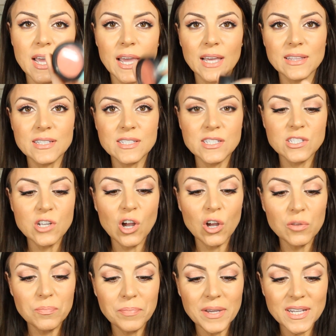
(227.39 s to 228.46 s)
and this is
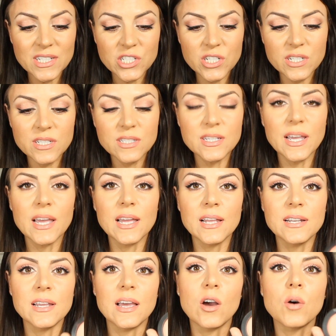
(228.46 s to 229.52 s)
called Peaches,
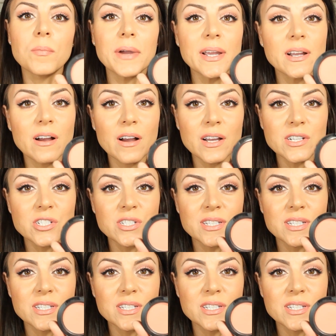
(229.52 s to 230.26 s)
and oh my gosh,